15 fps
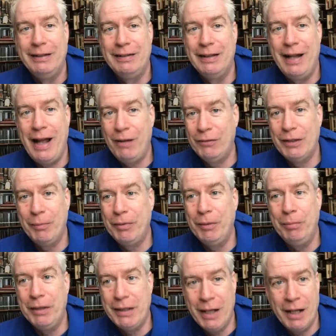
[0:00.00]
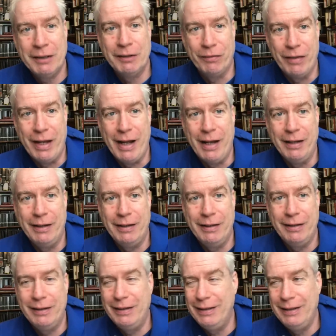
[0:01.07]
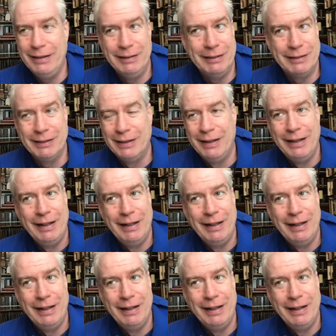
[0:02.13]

To have something because of that is